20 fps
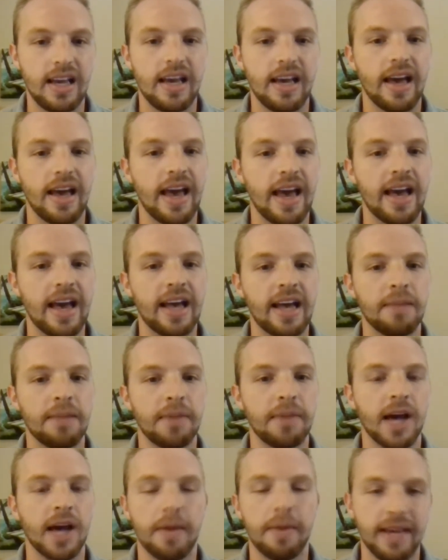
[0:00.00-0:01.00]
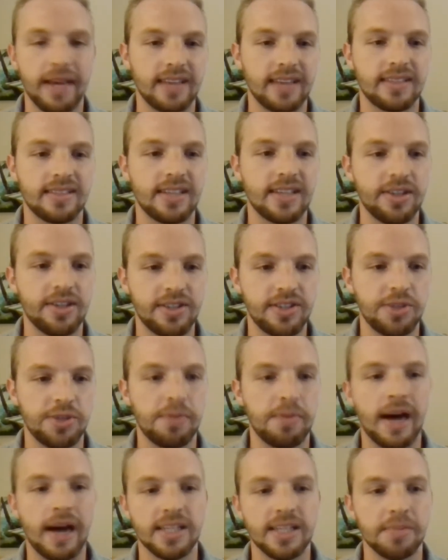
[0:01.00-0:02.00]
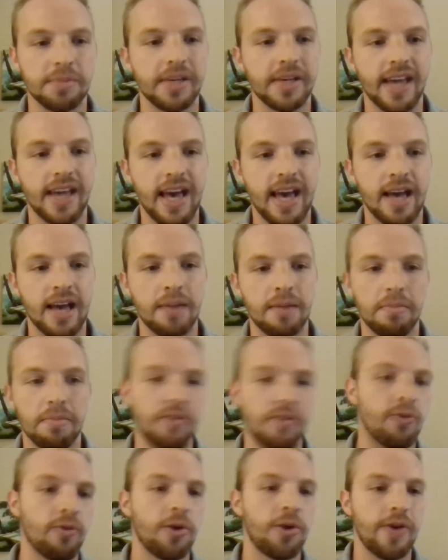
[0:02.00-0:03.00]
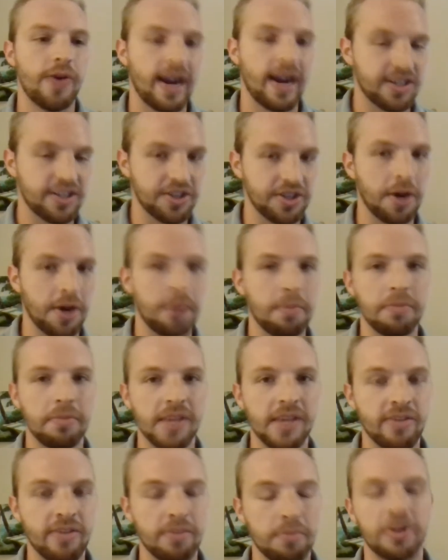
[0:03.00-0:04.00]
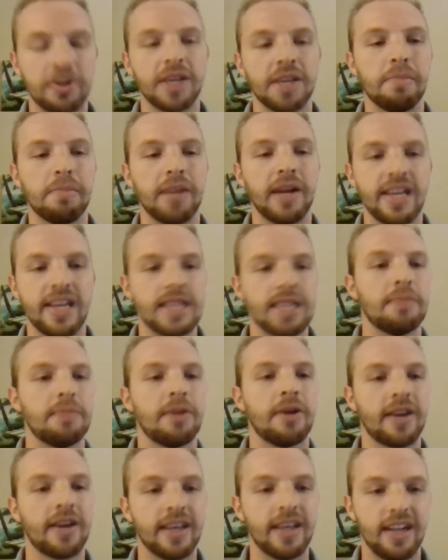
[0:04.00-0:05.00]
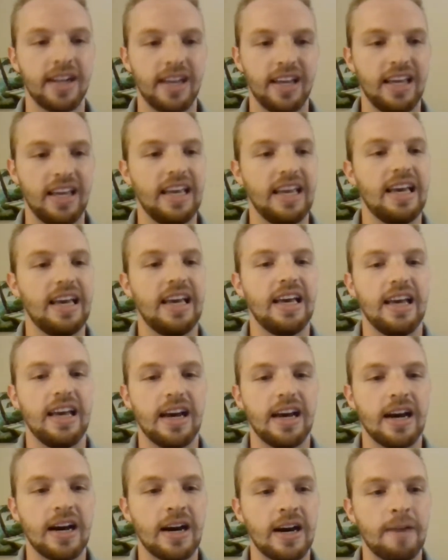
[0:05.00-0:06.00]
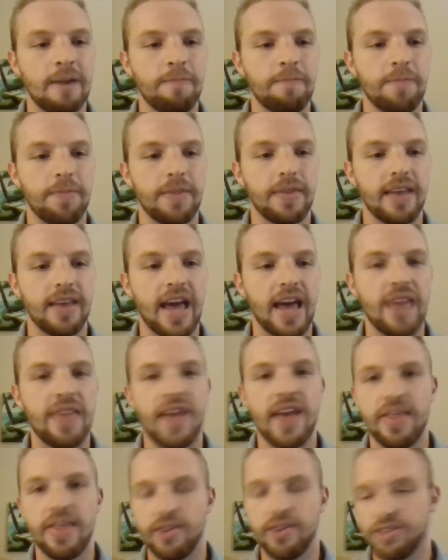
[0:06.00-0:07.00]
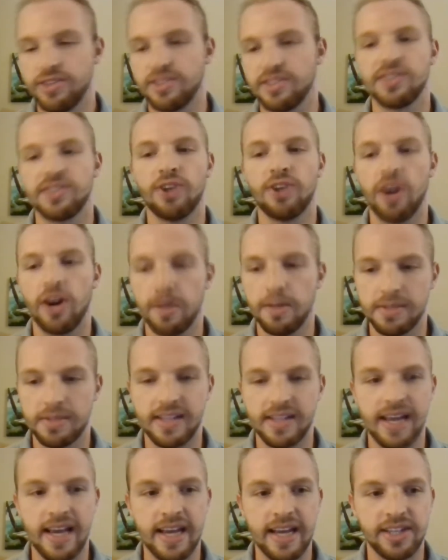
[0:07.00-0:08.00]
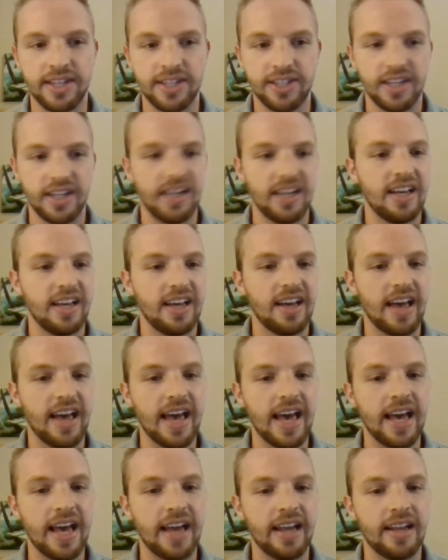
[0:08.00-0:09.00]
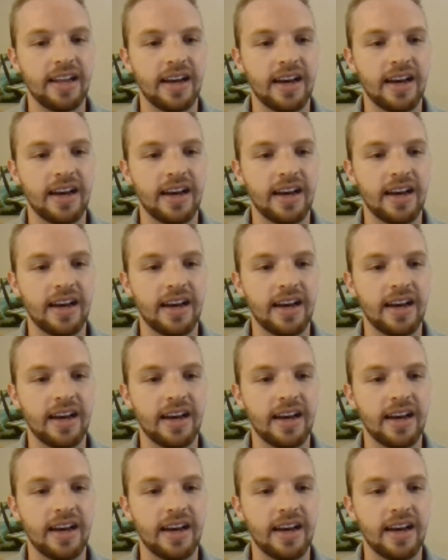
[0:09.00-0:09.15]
and becoming as skilled as you possibly can before you actually are even putting money in the market. And then there's the startup stage, and